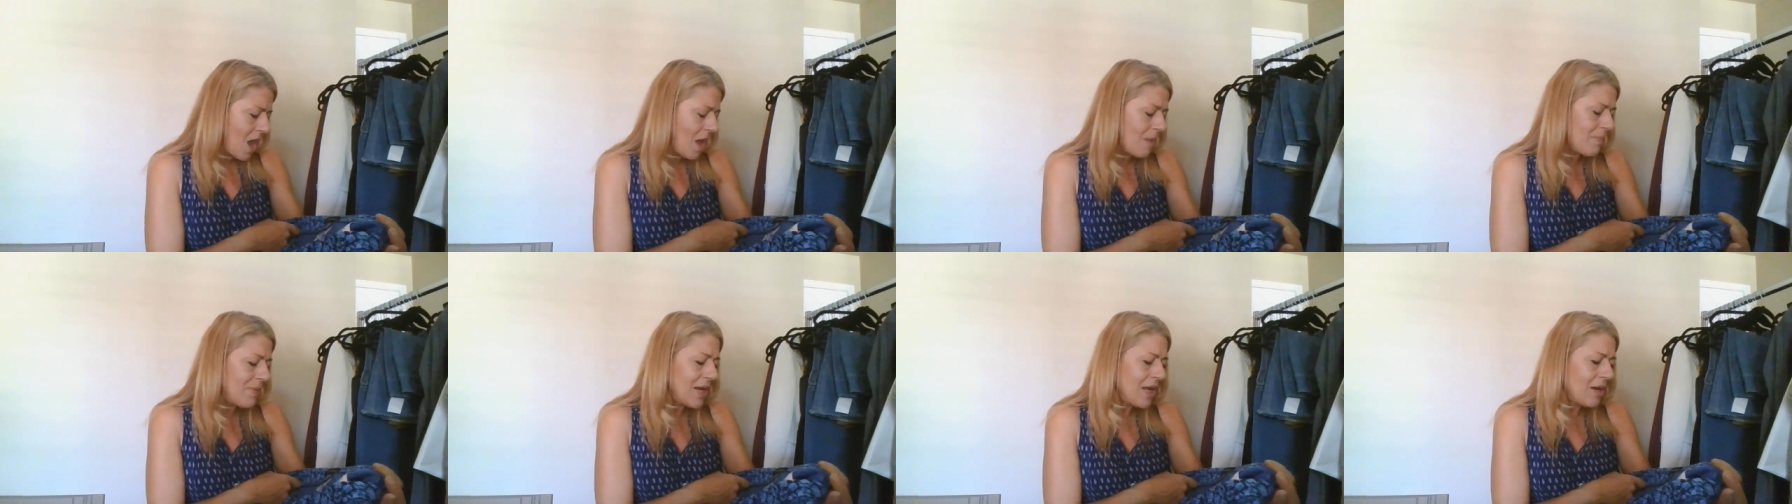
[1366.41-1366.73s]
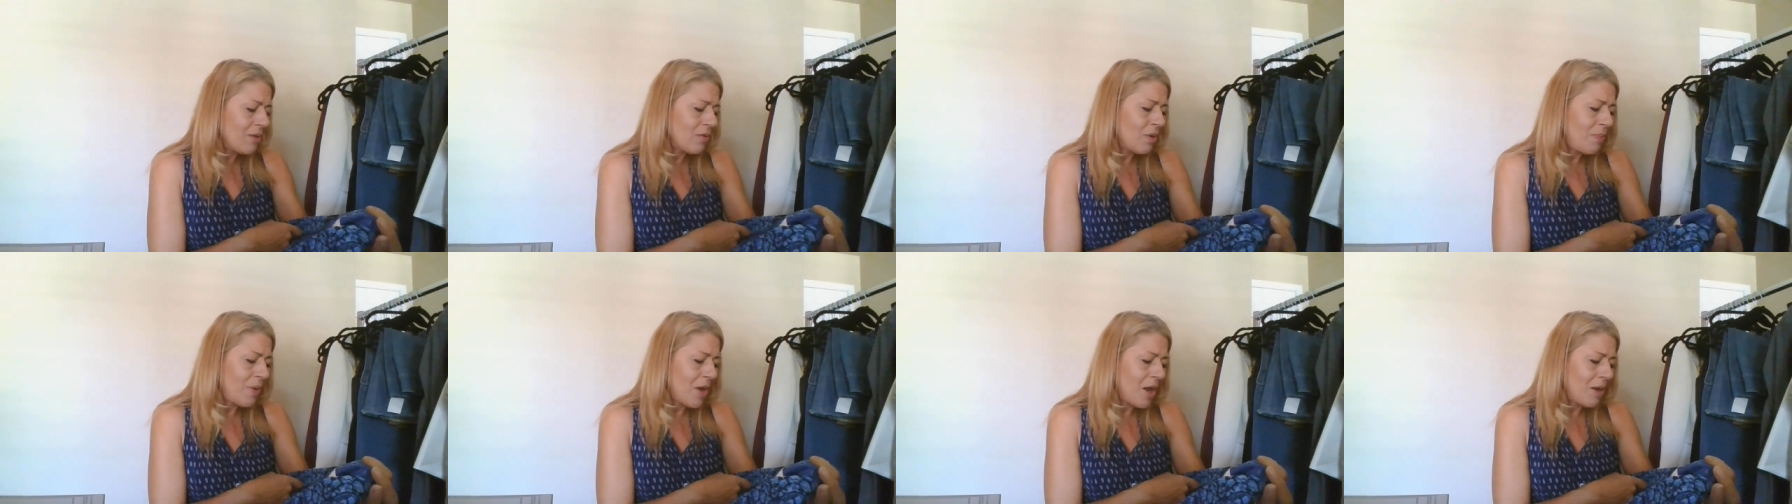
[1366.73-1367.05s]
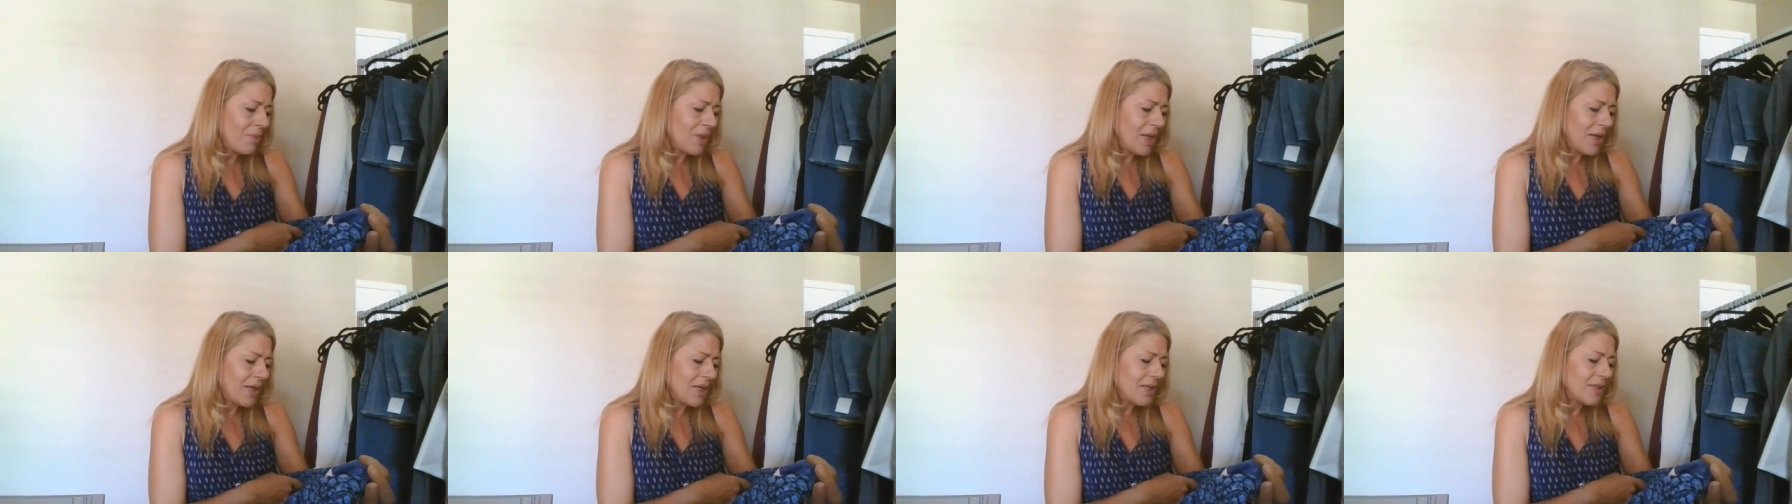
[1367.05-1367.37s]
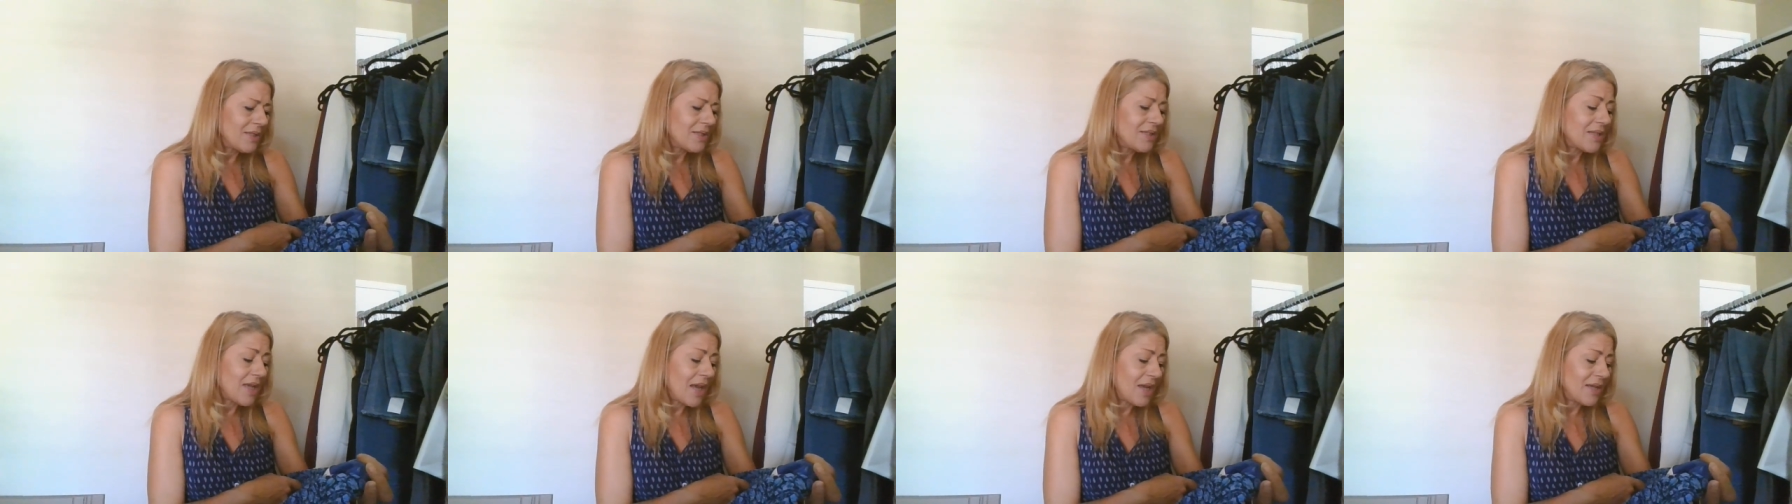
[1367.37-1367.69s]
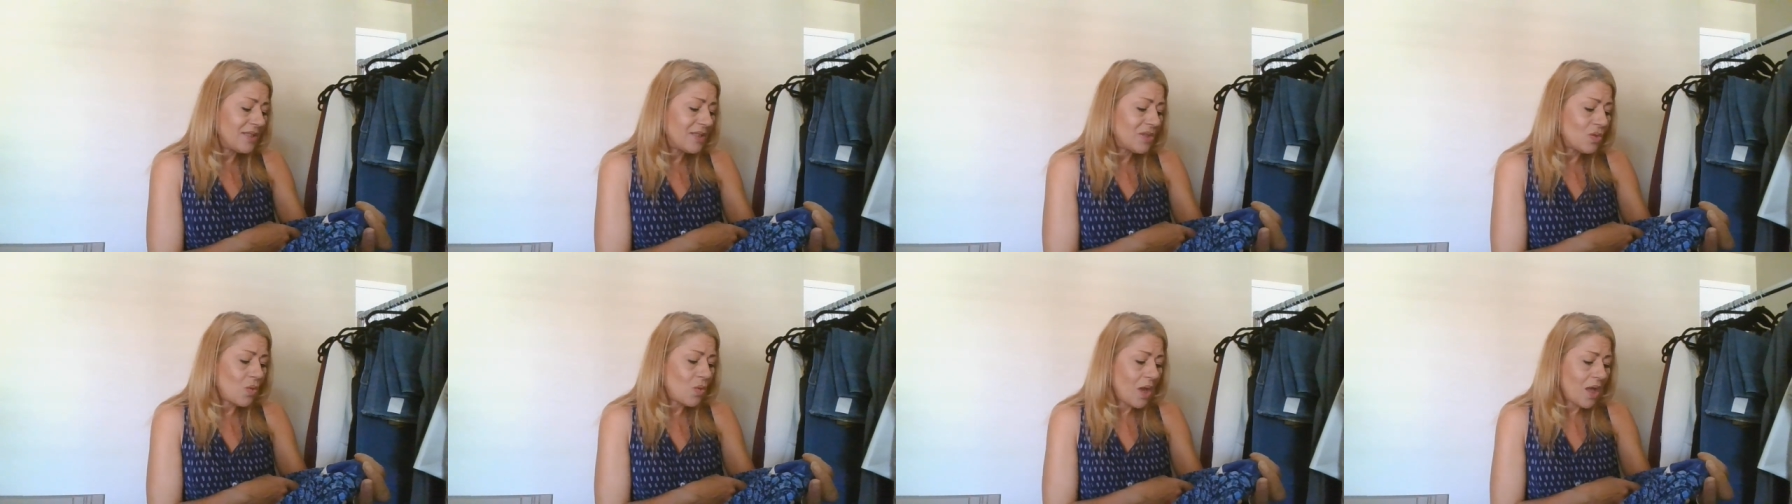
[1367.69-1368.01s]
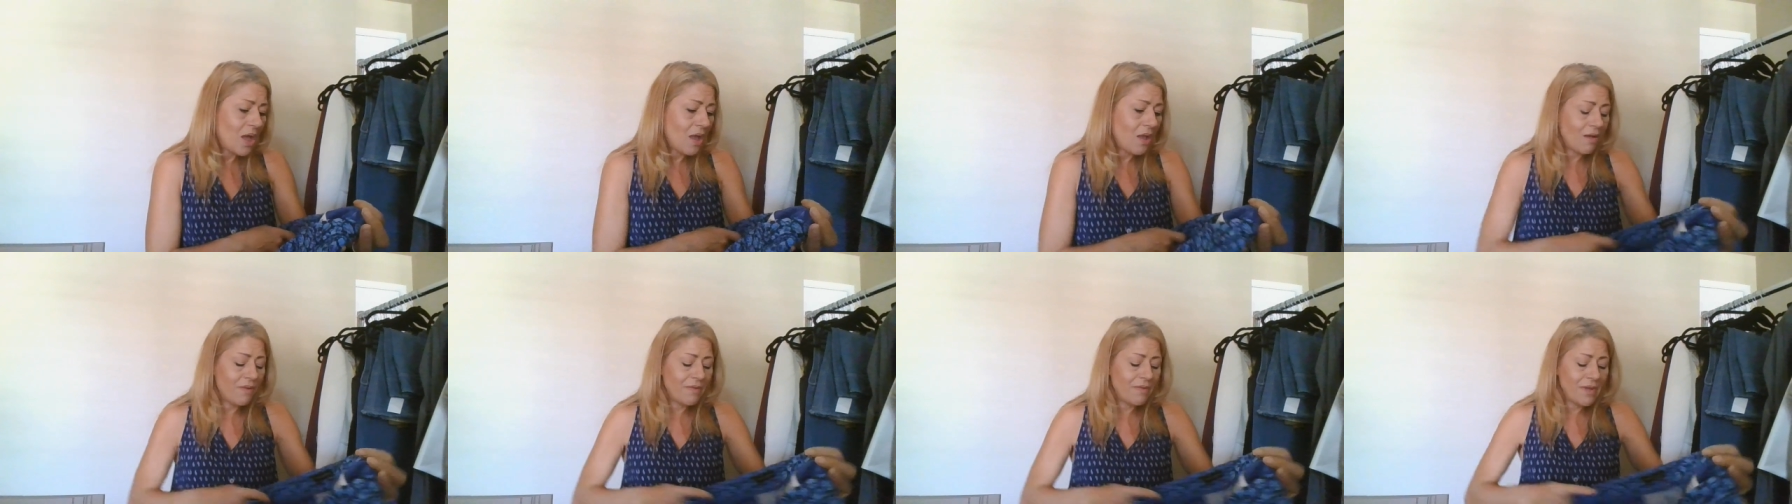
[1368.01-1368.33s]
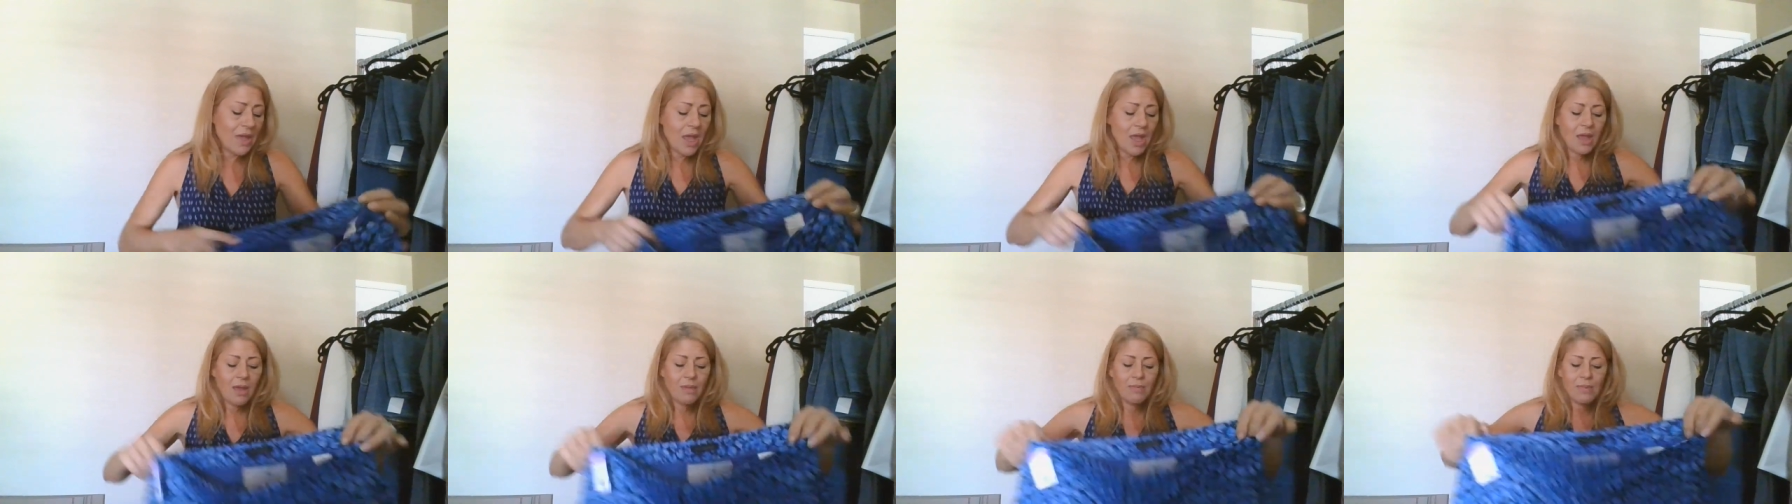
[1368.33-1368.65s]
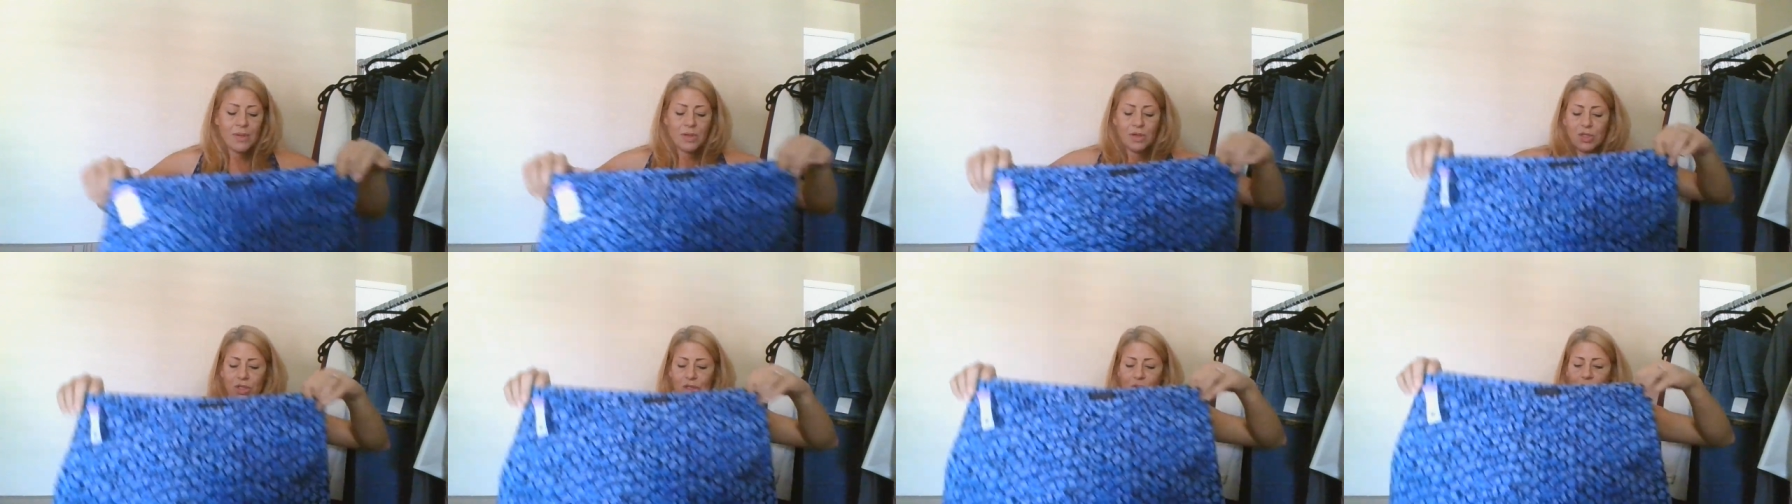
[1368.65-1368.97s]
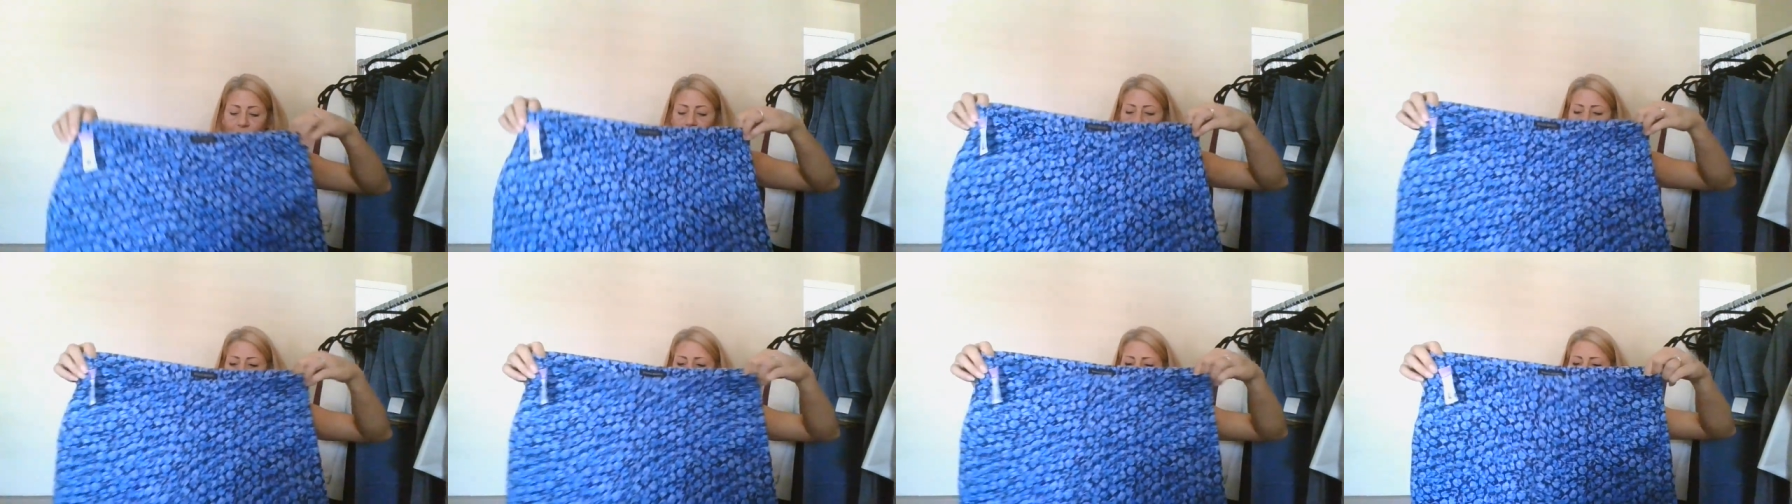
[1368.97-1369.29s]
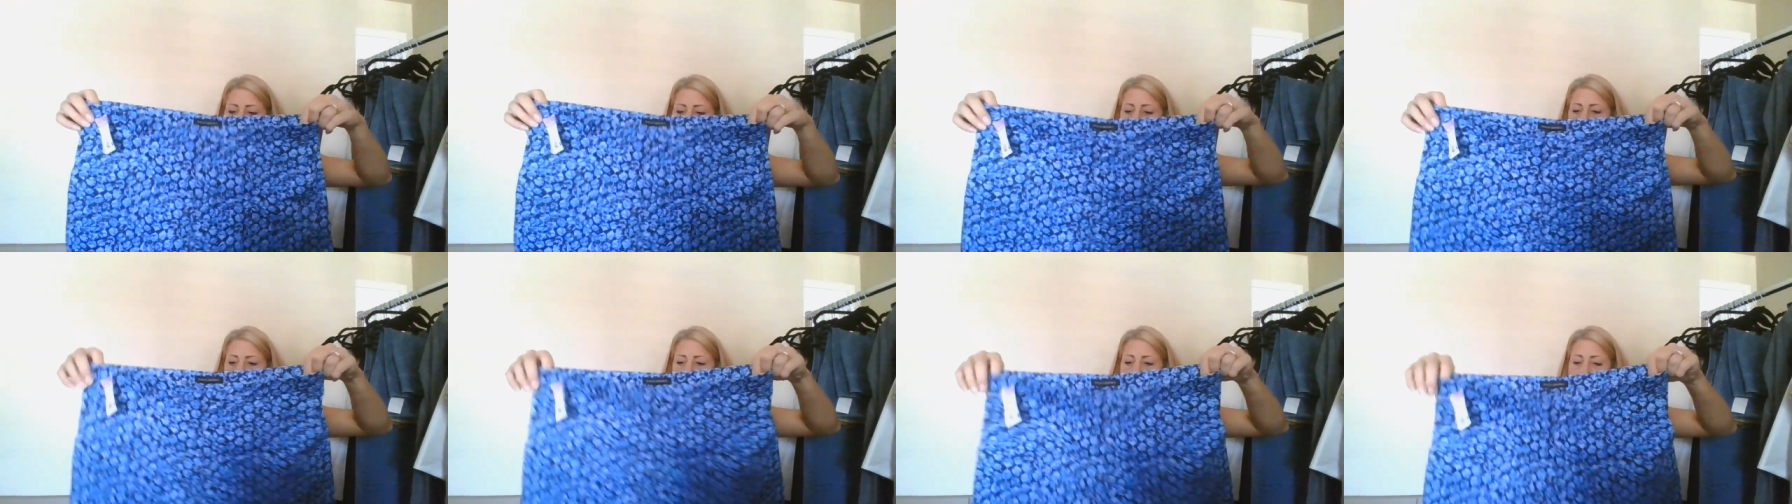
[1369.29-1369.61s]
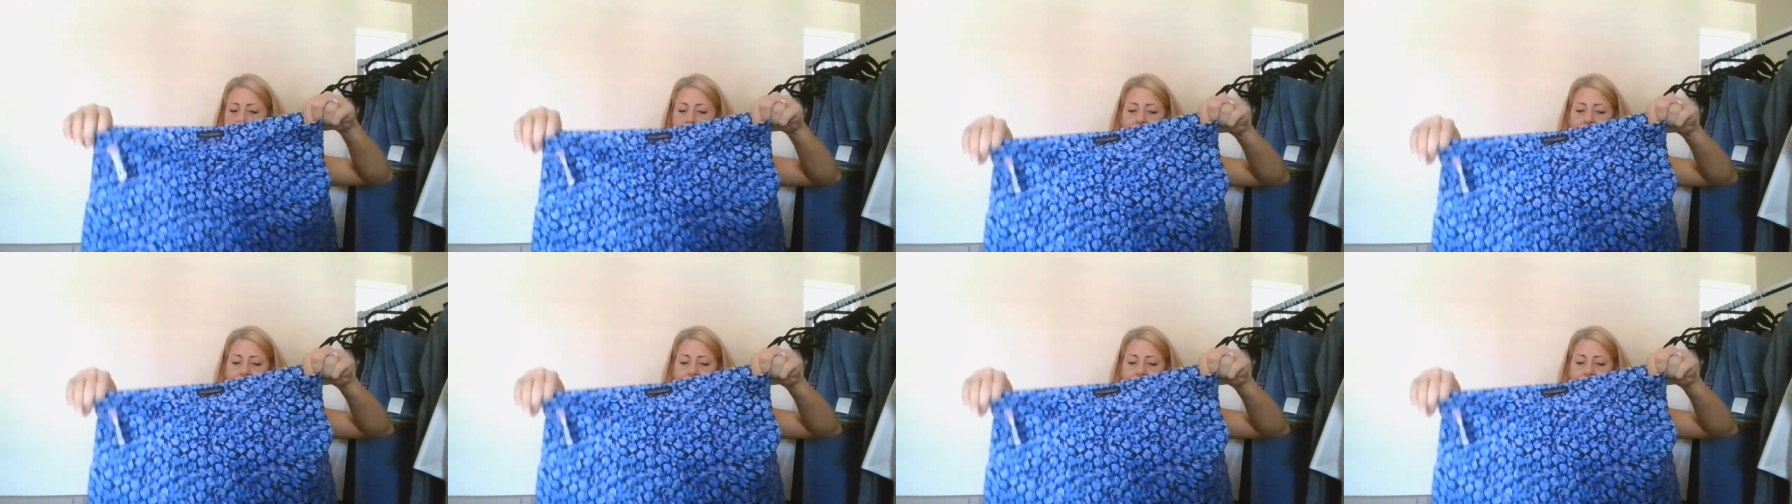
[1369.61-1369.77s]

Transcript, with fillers: A Banana Republic, size twelve, pair of shorts.